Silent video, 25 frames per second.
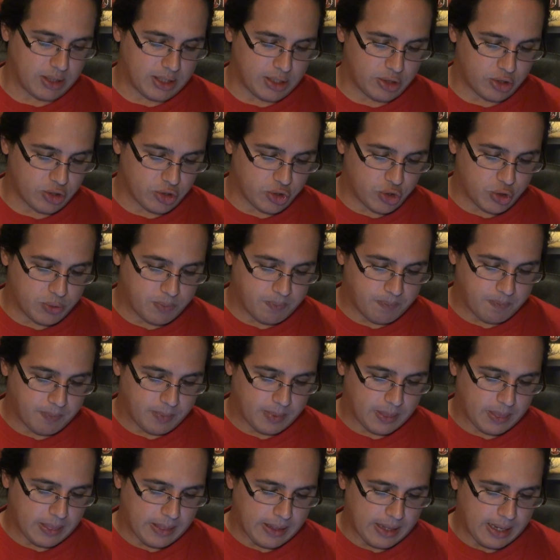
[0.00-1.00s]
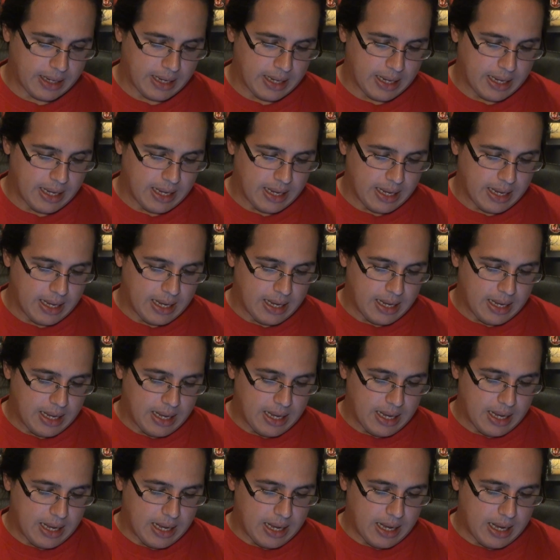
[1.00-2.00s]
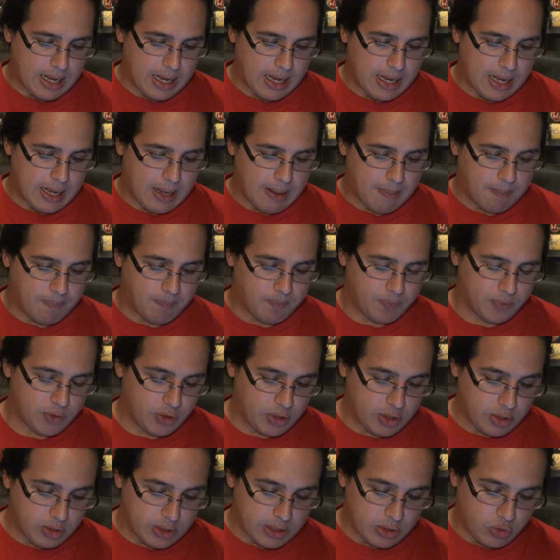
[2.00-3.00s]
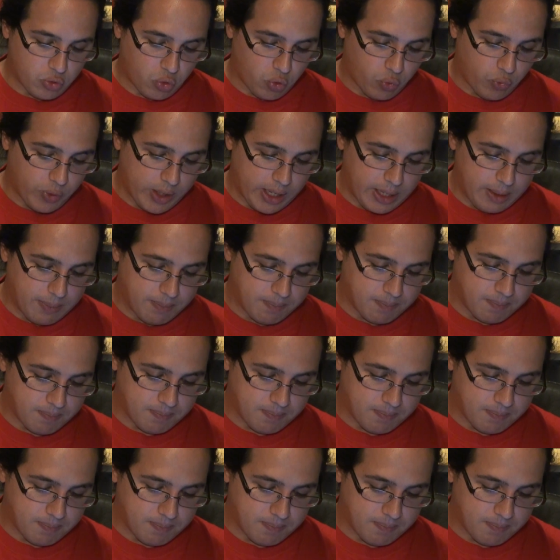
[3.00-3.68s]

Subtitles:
Ages. You can look at Norway,